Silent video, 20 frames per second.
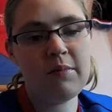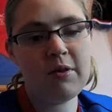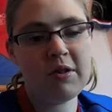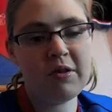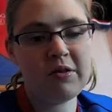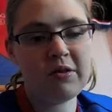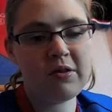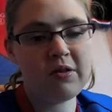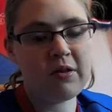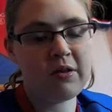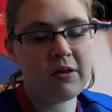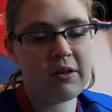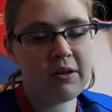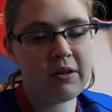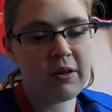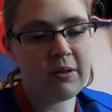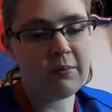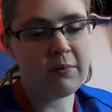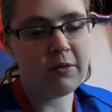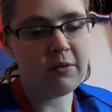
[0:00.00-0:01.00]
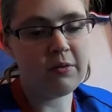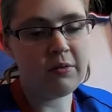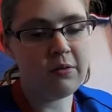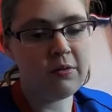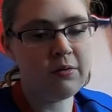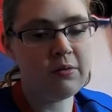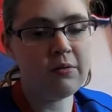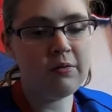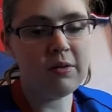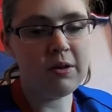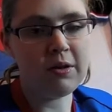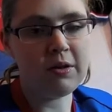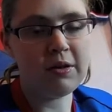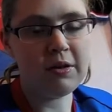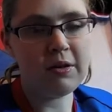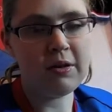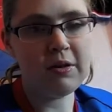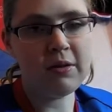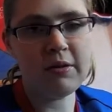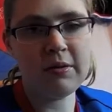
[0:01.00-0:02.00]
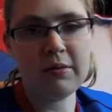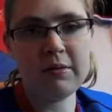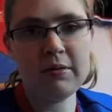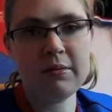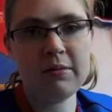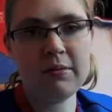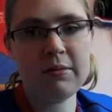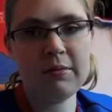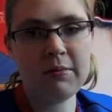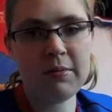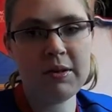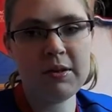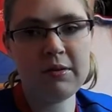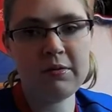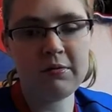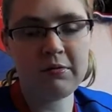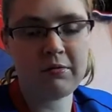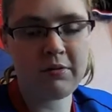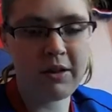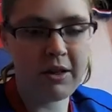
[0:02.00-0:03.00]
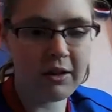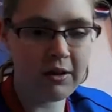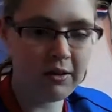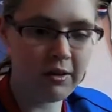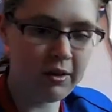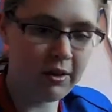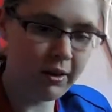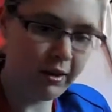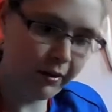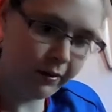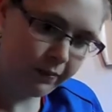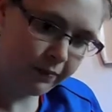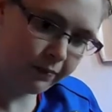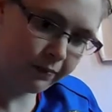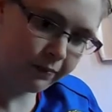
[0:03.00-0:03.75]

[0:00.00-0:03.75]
Which is the link down below, which is Miss Rhea D.